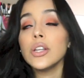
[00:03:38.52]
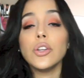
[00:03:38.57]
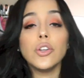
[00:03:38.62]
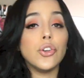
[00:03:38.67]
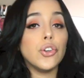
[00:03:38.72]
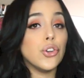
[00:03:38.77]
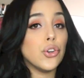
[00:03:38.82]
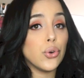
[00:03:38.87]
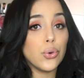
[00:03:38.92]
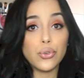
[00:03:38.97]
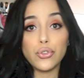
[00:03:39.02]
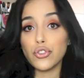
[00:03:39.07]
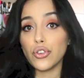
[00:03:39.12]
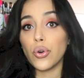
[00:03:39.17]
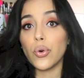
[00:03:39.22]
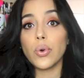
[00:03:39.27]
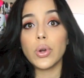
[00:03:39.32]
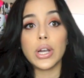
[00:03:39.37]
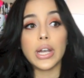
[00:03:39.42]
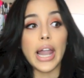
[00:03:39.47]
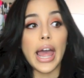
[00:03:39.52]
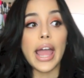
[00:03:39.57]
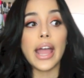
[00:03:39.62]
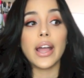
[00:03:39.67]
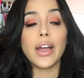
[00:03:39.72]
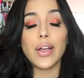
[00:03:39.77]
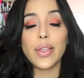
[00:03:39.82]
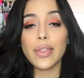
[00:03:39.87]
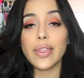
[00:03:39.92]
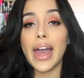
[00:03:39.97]
No joke,
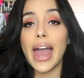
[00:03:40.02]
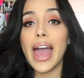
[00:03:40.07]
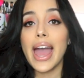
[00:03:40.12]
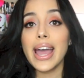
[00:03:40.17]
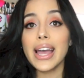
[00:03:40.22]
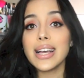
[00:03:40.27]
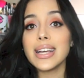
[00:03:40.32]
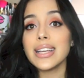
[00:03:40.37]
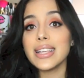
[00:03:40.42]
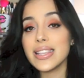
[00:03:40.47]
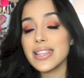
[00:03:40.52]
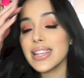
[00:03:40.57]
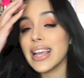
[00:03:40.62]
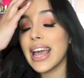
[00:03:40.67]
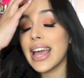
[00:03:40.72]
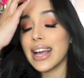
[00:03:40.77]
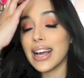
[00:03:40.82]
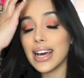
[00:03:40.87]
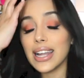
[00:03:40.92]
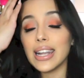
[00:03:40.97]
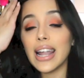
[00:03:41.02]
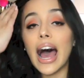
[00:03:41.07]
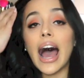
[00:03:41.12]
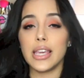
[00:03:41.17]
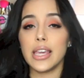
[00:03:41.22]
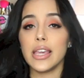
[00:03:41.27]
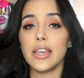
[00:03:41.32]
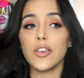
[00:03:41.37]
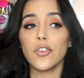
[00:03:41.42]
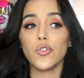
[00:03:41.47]
like that is saying a
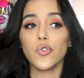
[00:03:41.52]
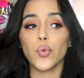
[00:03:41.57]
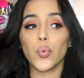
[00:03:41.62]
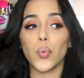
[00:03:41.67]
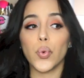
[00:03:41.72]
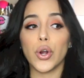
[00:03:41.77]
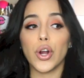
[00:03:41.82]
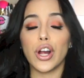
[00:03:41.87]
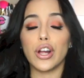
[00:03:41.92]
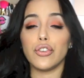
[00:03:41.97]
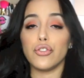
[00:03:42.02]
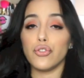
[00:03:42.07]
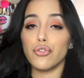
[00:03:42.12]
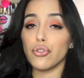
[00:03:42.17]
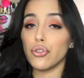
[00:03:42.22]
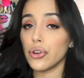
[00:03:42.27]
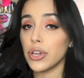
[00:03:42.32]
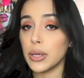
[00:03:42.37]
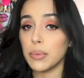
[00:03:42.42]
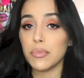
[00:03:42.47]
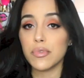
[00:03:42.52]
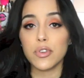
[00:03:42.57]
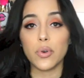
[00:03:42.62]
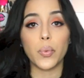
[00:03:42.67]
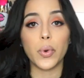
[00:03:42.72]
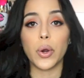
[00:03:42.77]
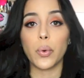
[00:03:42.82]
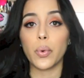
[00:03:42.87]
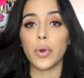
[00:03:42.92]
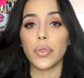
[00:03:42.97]
lot. These were a dream to
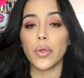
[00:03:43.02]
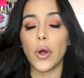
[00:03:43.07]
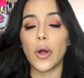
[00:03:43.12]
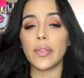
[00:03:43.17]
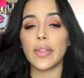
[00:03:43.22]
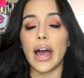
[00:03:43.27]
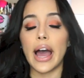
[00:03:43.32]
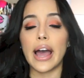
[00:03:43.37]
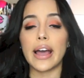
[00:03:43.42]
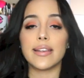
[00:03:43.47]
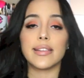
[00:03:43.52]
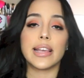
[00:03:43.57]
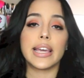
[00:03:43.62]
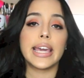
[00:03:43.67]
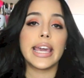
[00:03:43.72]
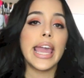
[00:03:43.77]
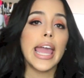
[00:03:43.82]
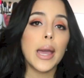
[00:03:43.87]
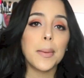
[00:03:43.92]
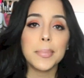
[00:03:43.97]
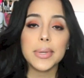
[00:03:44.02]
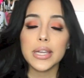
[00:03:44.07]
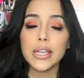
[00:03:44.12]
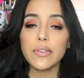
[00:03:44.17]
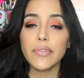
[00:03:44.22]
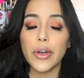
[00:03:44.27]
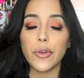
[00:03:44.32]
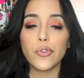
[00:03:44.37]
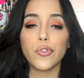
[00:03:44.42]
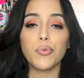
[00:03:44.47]
work with on the eyes. I can't
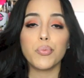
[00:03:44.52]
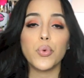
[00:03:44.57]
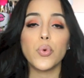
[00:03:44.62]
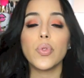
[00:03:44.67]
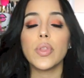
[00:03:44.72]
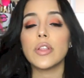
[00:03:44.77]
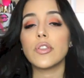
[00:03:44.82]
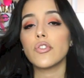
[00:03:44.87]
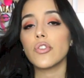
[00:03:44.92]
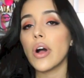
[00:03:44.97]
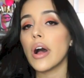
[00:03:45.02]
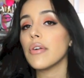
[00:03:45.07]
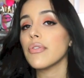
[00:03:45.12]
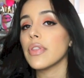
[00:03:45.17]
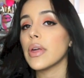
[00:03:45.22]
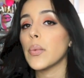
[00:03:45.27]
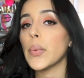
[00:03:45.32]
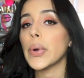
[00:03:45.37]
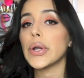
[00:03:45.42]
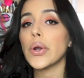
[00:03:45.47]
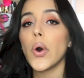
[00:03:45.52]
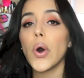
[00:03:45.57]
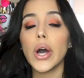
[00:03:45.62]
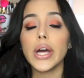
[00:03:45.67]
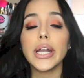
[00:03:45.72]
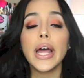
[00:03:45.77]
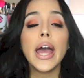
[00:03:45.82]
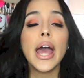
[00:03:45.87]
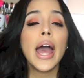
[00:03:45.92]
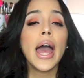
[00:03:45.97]
believe how smooth and soft they went
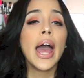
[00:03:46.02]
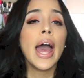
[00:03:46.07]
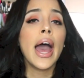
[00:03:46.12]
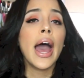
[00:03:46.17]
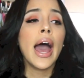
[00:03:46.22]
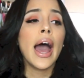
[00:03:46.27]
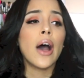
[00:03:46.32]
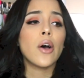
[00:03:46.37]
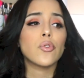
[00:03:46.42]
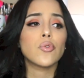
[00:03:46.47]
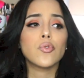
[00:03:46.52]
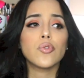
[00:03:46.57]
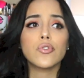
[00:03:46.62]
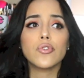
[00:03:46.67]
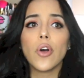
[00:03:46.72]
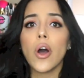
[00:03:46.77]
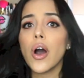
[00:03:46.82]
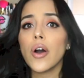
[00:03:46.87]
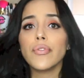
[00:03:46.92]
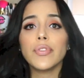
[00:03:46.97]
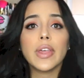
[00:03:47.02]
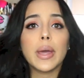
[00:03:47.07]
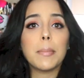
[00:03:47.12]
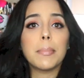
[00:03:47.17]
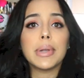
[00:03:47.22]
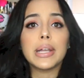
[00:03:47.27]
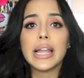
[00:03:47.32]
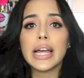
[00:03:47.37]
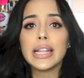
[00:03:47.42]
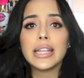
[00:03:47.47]
on, how soft they
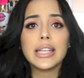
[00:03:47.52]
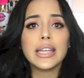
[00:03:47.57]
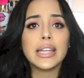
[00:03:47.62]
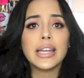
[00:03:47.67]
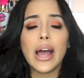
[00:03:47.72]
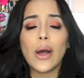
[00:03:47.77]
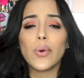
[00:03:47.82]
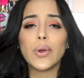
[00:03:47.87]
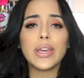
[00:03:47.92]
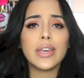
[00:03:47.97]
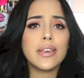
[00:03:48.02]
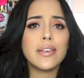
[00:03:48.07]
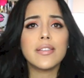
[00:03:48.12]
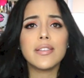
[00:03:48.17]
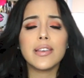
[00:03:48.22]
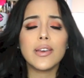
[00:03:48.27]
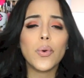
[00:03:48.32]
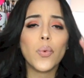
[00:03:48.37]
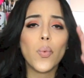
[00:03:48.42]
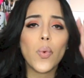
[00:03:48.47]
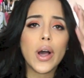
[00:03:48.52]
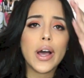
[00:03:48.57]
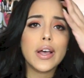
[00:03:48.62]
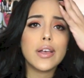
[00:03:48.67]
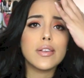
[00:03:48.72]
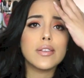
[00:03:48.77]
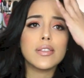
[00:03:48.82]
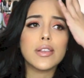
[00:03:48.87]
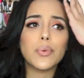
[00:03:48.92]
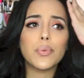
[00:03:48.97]
blended, how easy it
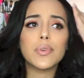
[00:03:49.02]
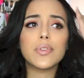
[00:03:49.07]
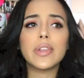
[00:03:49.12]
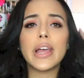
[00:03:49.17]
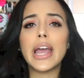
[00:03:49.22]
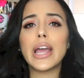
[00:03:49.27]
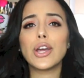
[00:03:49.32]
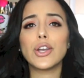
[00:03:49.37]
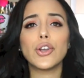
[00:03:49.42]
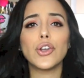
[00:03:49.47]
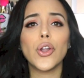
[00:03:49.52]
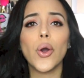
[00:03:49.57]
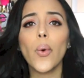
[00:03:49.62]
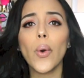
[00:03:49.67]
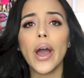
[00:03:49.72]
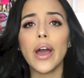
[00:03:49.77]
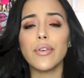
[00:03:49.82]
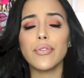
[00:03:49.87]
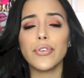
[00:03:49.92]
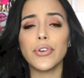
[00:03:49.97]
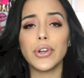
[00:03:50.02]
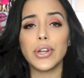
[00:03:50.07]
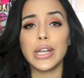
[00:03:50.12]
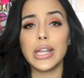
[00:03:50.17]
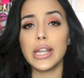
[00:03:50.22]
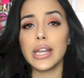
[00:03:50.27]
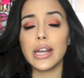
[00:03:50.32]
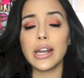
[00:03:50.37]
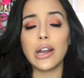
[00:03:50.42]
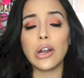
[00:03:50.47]
was. There was like no effort
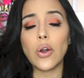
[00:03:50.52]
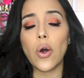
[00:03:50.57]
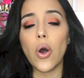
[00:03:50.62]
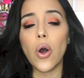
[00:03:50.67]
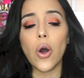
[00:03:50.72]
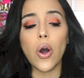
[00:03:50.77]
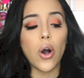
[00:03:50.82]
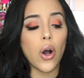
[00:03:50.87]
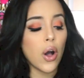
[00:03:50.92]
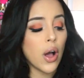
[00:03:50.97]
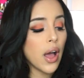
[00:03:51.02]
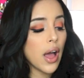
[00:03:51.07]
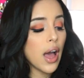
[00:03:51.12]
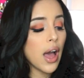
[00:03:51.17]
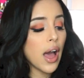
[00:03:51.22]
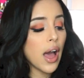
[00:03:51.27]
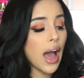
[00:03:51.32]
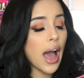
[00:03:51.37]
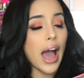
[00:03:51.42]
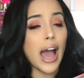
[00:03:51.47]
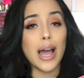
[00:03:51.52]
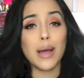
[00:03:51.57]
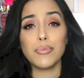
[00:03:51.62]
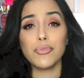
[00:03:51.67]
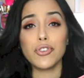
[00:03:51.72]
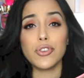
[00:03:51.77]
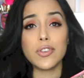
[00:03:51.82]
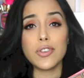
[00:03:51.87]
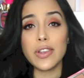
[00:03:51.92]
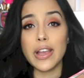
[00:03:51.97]
needed at all.
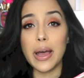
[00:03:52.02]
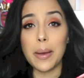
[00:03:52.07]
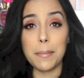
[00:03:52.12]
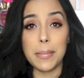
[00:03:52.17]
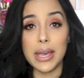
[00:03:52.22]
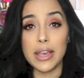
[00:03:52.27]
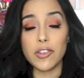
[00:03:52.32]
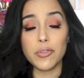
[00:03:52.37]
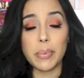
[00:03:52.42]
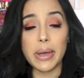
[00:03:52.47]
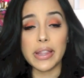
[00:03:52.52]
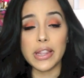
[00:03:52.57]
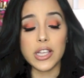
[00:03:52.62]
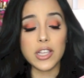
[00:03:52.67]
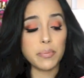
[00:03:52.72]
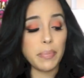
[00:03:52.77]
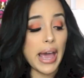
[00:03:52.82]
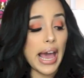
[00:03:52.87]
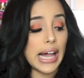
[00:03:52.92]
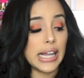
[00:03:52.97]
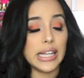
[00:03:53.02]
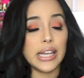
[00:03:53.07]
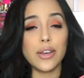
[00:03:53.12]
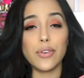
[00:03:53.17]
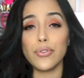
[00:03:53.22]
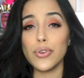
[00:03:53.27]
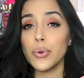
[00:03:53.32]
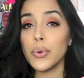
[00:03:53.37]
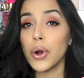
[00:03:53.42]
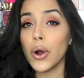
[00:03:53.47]
I'm just amazed by this palette.
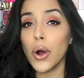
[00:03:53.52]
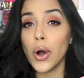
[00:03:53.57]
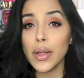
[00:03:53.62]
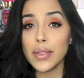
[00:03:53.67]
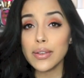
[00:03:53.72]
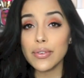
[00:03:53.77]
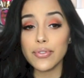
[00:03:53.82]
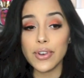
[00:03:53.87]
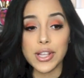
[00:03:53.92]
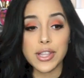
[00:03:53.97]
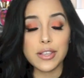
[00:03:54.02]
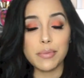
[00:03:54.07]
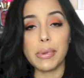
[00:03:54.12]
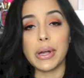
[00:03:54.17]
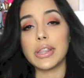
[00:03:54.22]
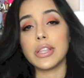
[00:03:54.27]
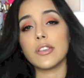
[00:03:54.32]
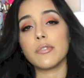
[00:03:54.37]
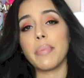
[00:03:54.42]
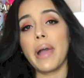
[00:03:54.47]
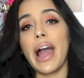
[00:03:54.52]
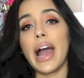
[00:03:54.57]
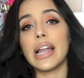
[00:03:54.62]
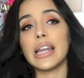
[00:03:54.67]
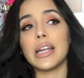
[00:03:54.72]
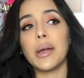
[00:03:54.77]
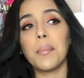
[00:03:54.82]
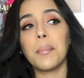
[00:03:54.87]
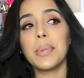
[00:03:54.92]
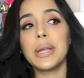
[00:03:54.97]
If you are on the fence about this
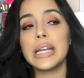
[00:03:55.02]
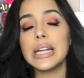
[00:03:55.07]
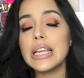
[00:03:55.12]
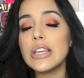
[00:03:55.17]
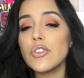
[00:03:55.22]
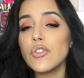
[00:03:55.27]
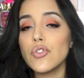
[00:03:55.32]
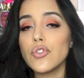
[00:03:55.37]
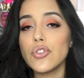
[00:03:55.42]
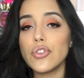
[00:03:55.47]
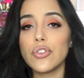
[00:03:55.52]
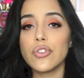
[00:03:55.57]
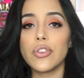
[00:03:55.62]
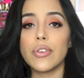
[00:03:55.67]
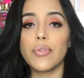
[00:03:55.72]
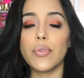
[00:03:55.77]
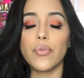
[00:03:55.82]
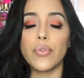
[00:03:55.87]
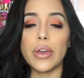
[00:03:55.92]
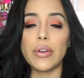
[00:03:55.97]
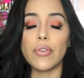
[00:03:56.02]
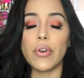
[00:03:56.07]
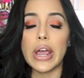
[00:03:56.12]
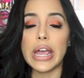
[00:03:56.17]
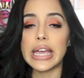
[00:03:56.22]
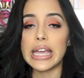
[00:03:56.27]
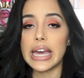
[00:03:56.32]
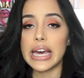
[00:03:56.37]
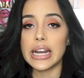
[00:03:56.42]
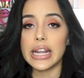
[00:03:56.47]
palette, please do yourself a favor
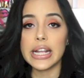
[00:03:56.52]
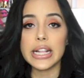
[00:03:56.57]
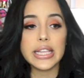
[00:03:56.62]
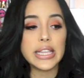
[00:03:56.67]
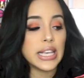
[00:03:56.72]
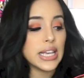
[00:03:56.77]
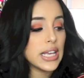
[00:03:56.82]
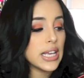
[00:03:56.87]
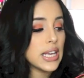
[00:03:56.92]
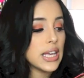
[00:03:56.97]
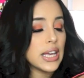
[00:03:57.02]
and get it.